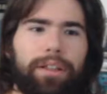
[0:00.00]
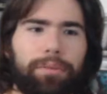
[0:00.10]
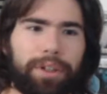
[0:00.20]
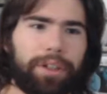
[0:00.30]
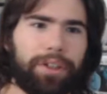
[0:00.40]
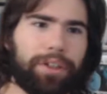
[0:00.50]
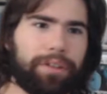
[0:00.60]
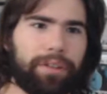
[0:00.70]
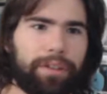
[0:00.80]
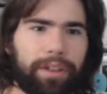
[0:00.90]
because
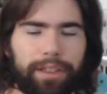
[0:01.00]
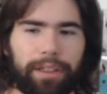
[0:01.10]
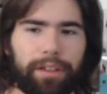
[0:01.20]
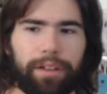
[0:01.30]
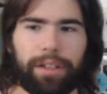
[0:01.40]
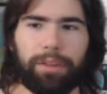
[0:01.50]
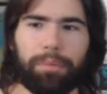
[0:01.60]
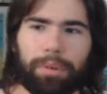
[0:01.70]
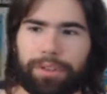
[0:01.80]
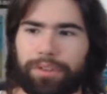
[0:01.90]
at the end of the day you
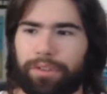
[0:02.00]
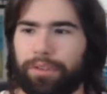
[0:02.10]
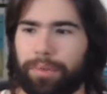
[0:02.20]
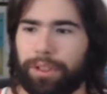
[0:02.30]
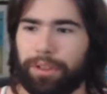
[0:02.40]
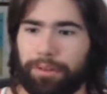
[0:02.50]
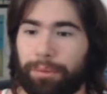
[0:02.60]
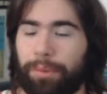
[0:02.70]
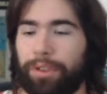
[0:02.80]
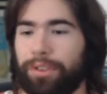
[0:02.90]
probably shouldn't be doing
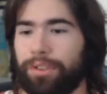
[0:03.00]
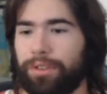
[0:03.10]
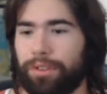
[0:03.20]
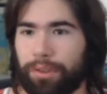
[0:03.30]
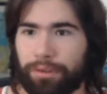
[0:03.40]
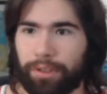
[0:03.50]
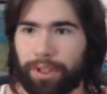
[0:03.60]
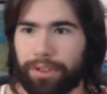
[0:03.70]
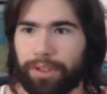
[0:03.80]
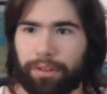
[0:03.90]
much
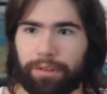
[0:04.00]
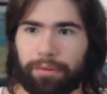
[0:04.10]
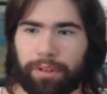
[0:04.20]
socializing